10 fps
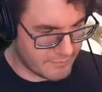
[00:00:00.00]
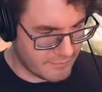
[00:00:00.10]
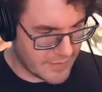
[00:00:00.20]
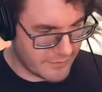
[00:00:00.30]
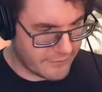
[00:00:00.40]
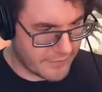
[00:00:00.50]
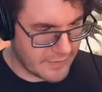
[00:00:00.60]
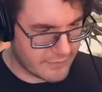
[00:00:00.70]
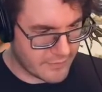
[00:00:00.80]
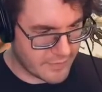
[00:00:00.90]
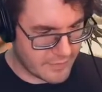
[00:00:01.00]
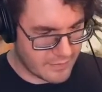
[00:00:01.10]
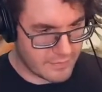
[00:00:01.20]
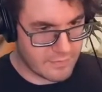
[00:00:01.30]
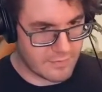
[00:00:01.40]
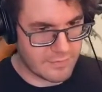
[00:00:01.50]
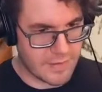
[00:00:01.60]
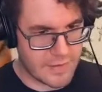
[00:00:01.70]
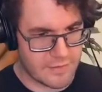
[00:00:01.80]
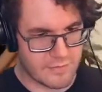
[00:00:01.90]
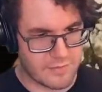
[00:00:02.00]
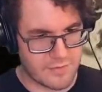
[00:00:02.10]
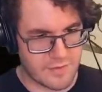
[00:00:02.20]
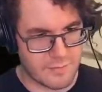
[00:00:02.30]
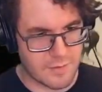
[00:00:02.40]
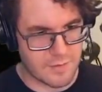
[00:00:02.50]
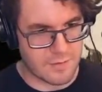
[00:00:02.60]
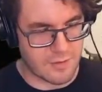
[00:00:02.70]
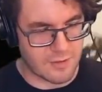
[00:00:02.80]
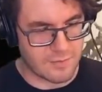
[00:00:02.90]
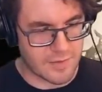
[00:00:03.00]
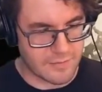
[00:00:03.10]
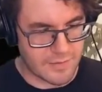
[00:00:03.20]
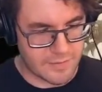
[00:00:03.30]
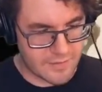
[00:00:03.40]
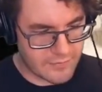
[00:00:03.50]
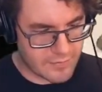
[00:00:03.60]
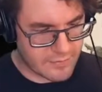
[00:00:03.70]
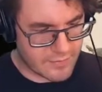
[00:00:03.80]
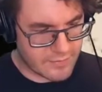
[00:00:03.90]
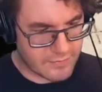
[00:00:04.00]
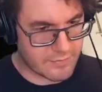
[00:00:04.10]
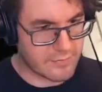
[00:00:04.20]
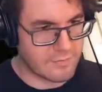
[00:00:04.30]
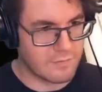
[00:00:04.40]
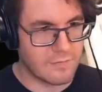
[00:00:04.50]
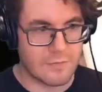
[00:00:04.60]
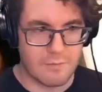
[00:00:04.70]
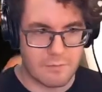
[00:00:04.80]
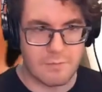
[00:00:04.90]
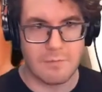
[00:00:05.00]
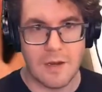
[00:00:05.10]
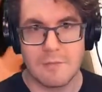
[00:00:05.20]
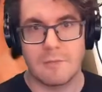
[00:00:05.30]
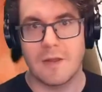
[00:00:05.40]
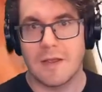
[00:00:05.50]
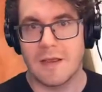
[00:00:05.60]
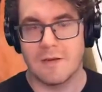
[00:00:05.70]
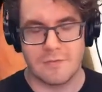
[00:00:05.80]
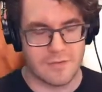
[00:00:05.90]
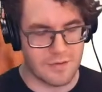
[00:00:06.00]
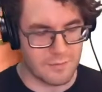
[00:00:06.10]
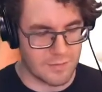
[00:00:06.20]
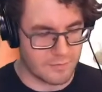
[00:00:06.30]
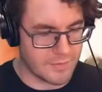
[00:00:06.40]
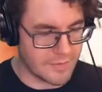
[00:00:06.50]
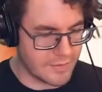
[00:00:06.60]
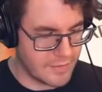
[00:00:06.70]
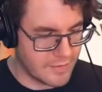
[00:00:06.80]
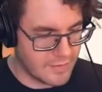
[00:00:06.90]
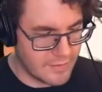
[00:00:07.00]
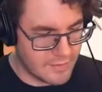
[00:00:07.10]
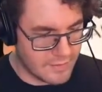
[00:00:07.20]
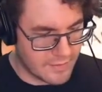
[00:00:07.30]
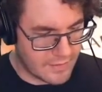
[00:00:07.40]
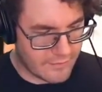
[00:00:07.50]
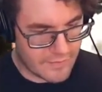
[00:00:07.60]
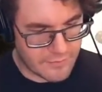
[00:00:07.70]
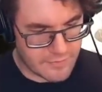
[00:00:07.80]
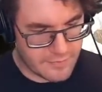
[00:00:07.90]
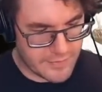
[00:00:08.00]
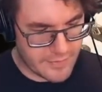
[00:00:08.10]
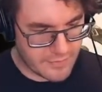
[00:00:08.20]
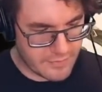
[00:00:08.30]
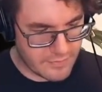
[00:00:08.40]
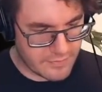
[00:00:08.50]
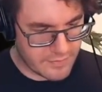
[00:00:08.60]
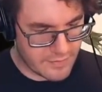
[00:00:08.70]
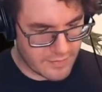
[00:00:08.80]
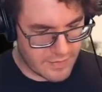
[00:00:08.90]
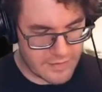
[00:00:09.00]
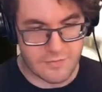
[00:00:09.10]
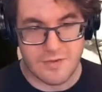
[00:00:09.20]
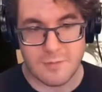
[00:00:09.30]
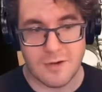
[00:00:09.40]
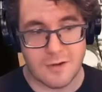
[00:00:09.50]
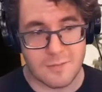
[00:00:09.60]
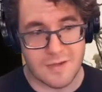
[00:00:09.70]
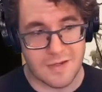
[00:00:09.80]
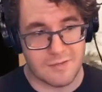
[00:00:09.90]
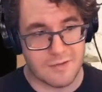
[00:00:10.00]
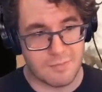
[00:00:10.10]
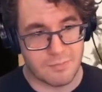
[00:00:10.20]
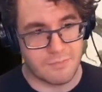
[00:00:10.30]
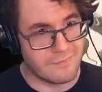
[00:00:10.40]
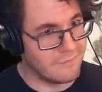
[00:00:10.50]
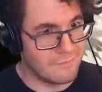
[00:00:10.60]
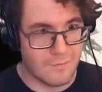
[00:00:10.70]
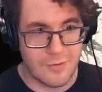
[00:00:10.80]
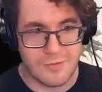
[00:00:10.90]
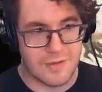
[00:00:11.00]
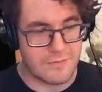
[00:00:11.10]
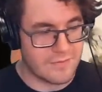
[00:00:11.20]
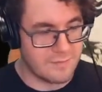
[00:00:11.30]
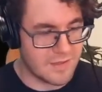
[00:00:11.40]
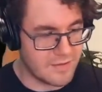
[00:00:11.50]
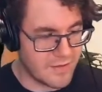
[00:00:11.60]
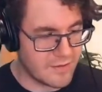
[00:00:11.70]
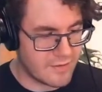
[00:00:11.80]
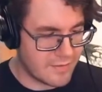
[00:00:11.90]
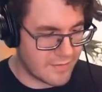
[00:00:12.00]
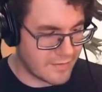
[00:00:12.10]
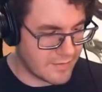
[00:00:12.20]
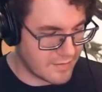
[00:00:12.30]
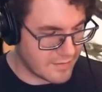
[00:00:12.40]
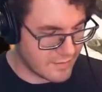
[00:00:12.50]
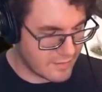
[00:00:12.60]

My favorite Age of Sigmar army range, even though I don't play Age of Sigmar, but if I were to build an Age of Sigmar army, it would most definitely be Nighthaunt, I think,